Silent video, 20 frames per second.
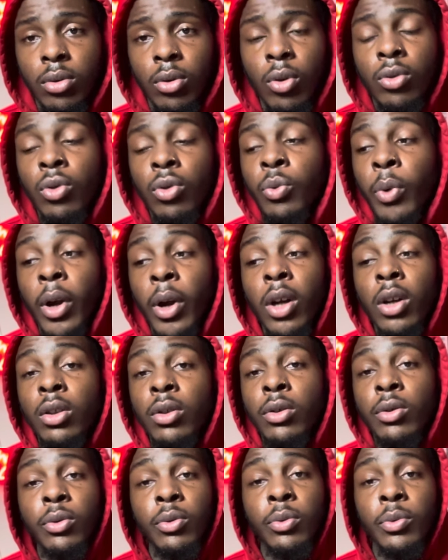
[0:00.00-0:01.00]
on a
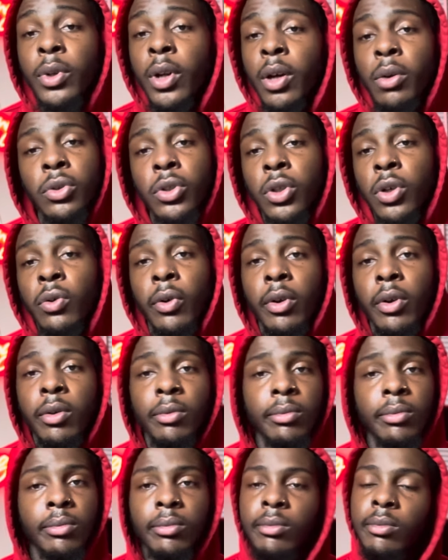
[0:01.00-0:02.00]
regular without choking.
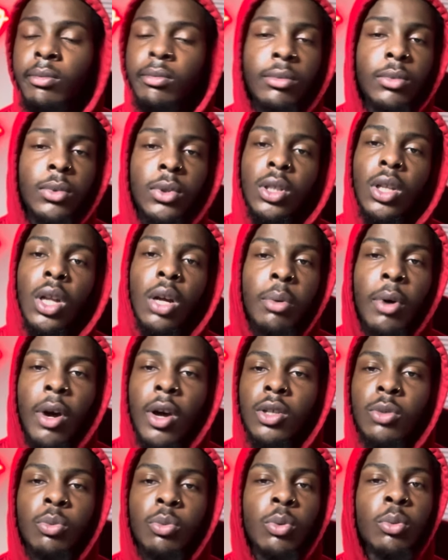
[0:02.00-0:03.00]
It's not
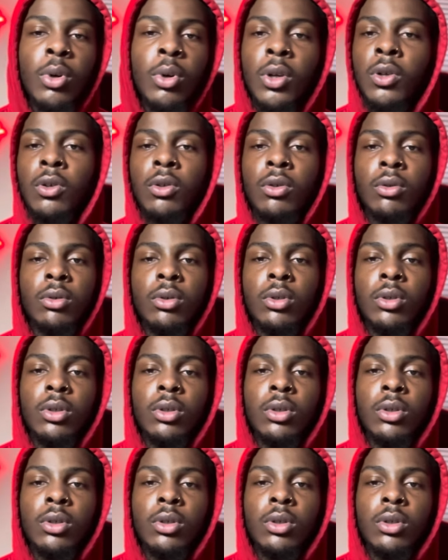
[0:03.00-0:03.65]
possible, bro.